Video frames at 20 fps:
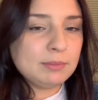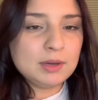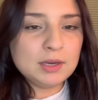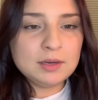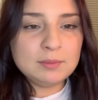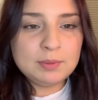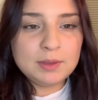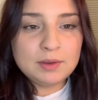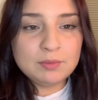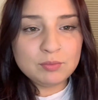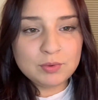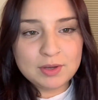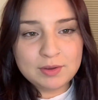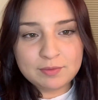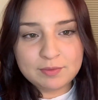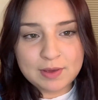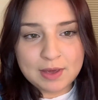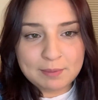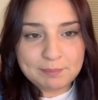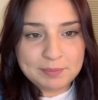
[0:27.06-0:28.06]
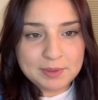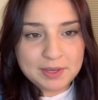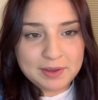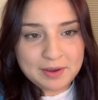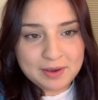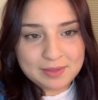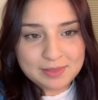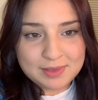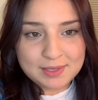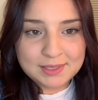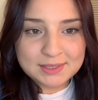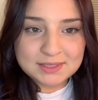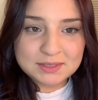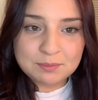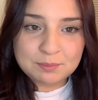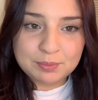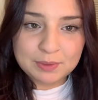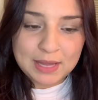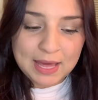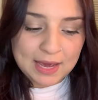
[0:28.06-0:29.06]
to be revamping these
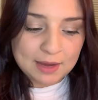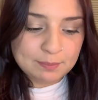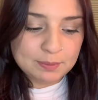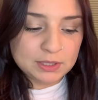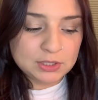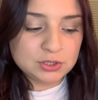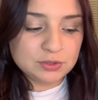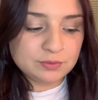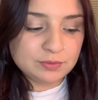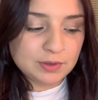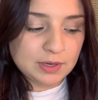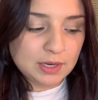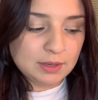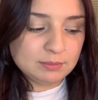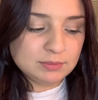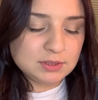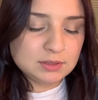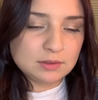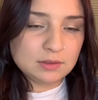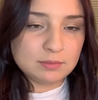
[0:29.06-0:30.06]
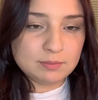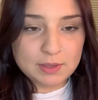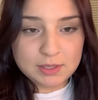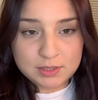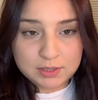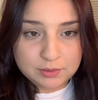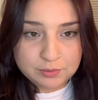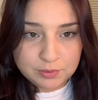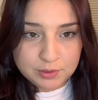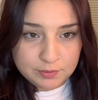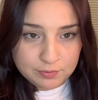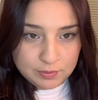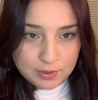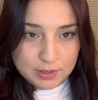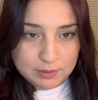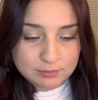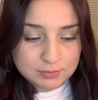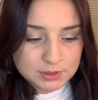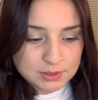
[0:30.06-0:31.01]
black picture frames. They're my degree frames.